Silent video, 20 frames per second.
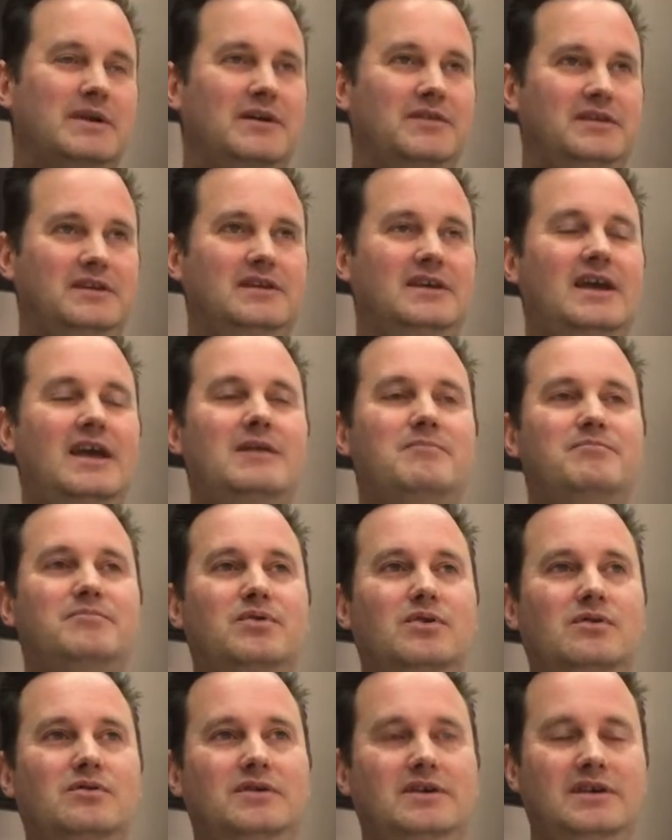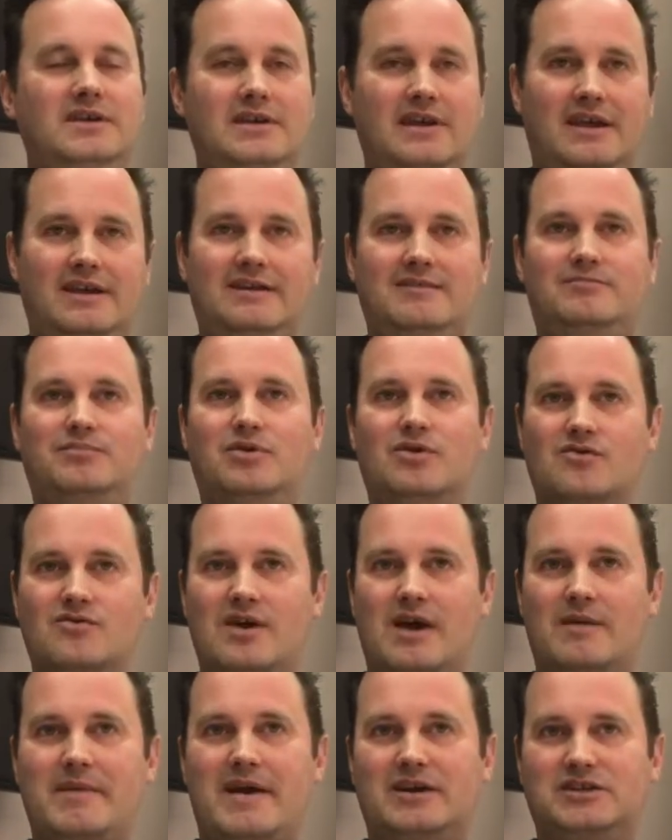Now the EA pro, EA
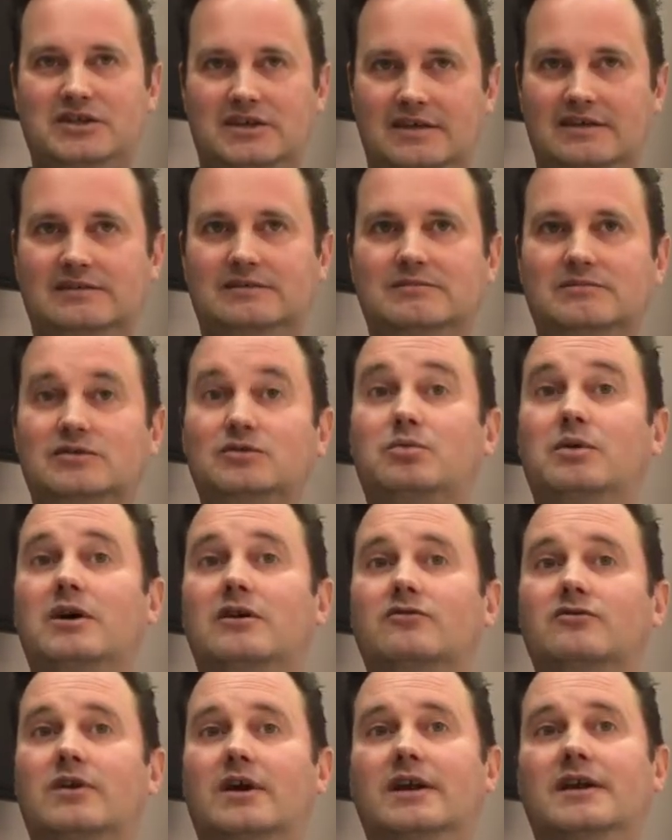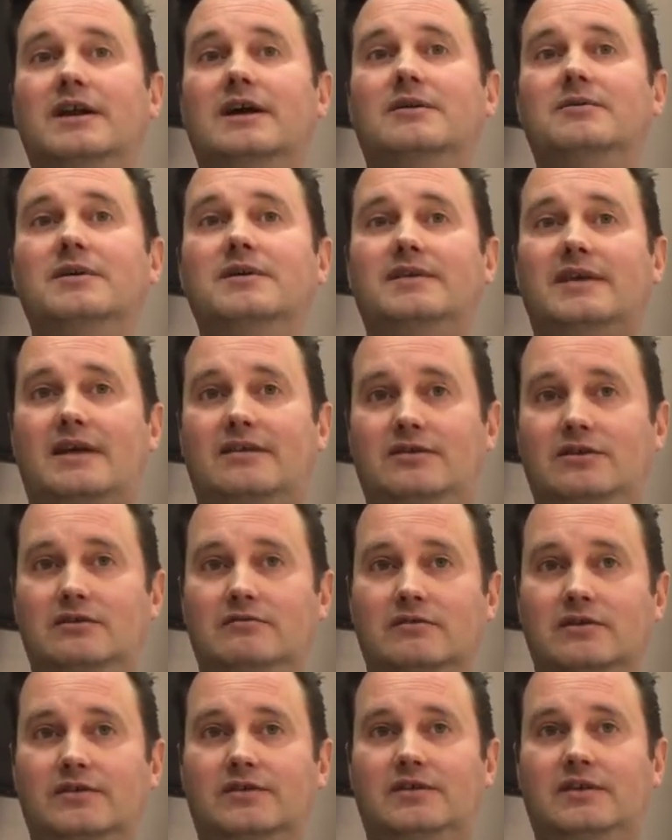program actually gives them 12 credit hours at the
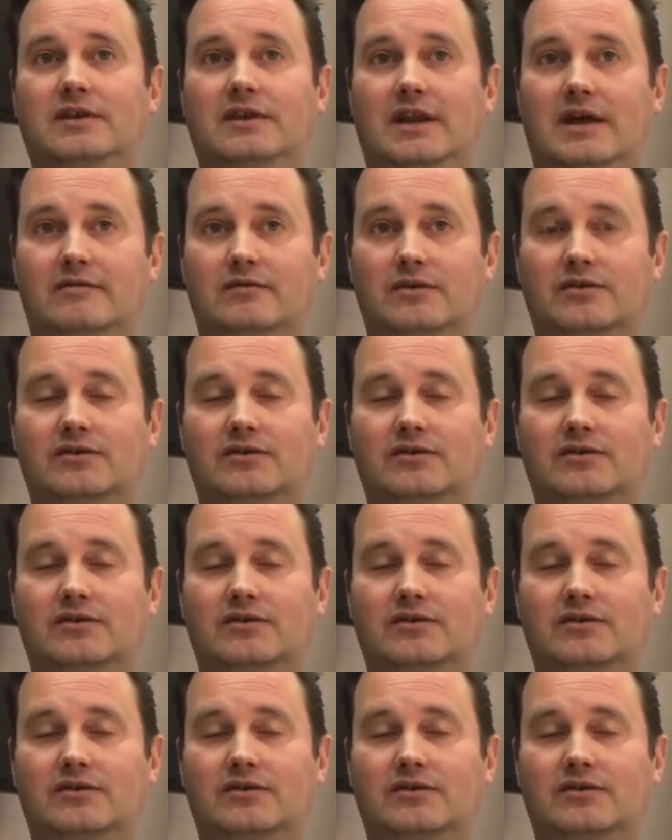university level.